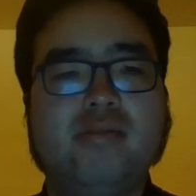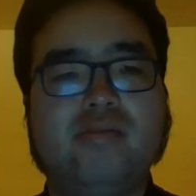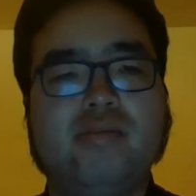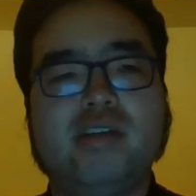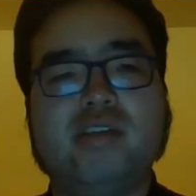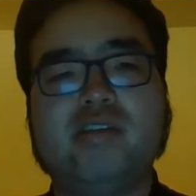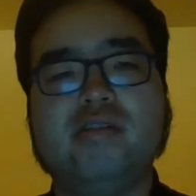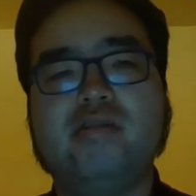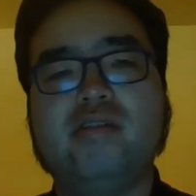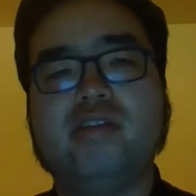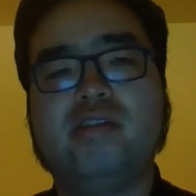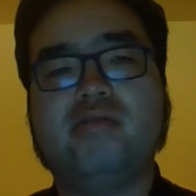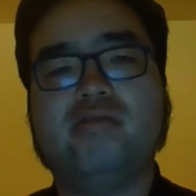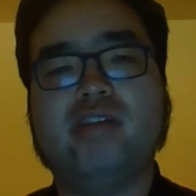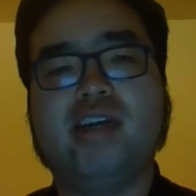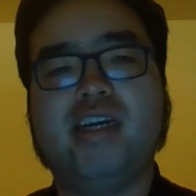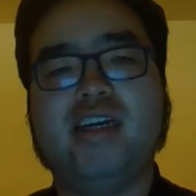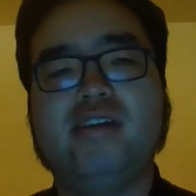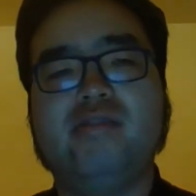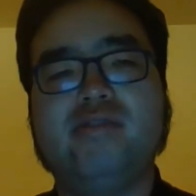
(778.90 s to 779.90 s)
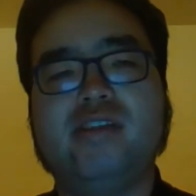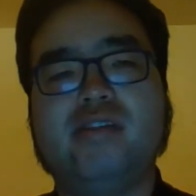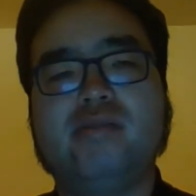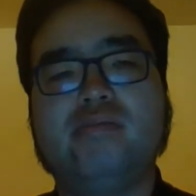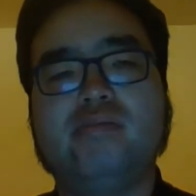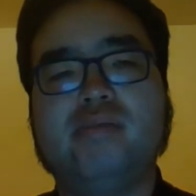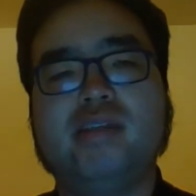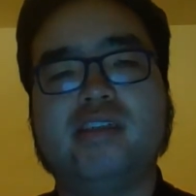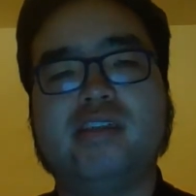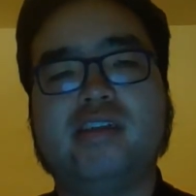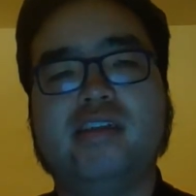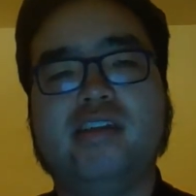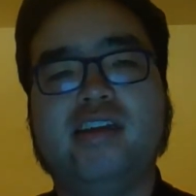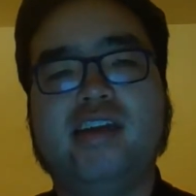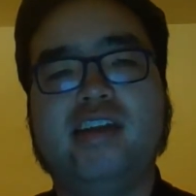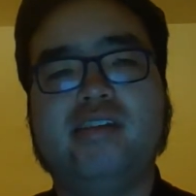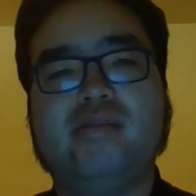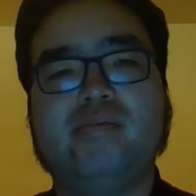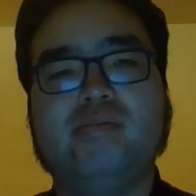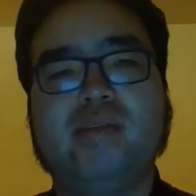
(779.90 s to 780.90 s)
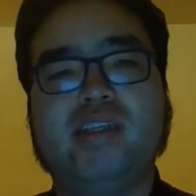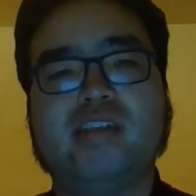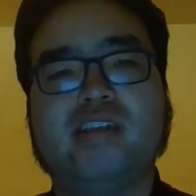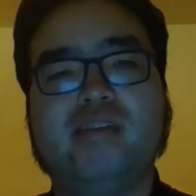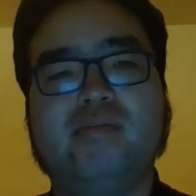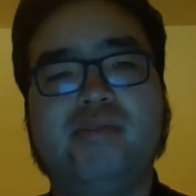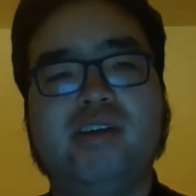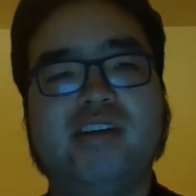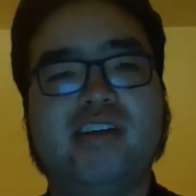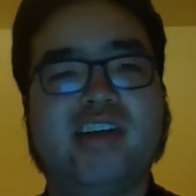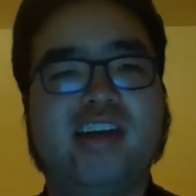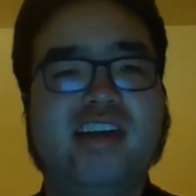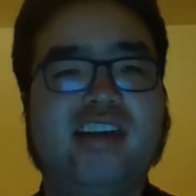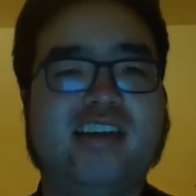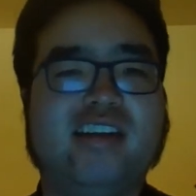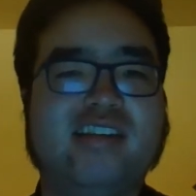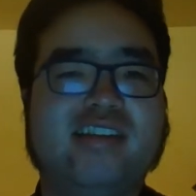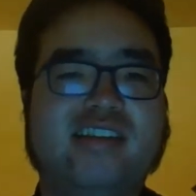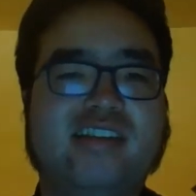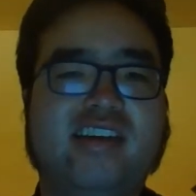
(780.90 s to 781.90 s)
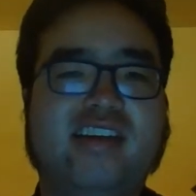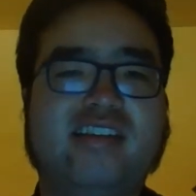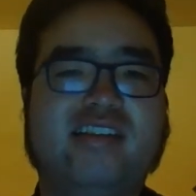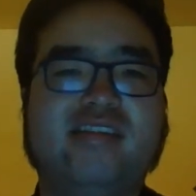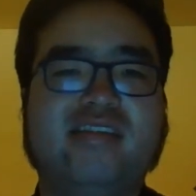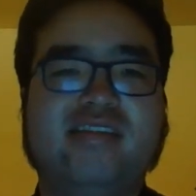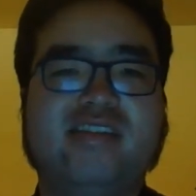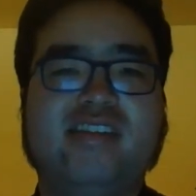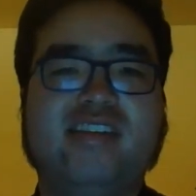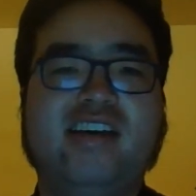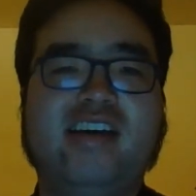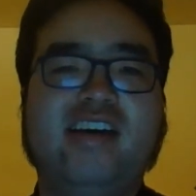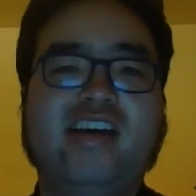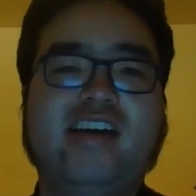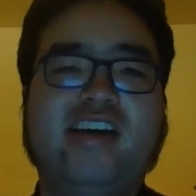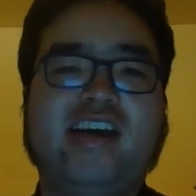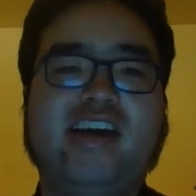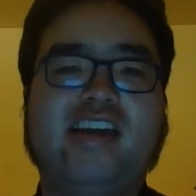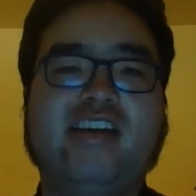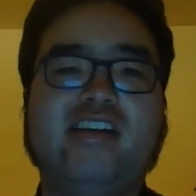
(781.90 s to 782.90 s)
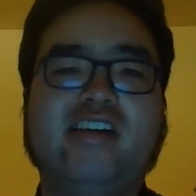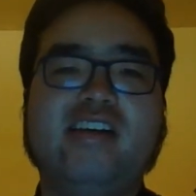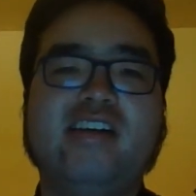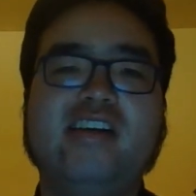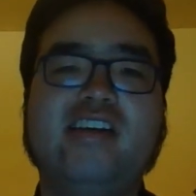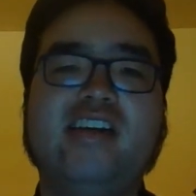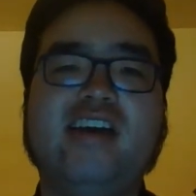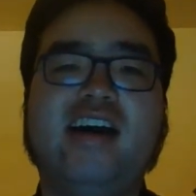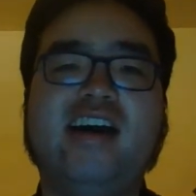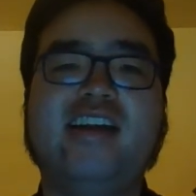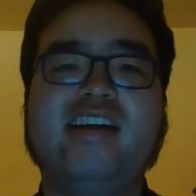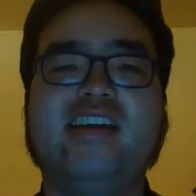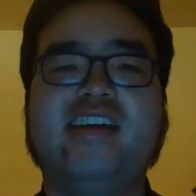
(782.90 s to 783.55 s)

But due to Graves miscommunicating his signals and Hood not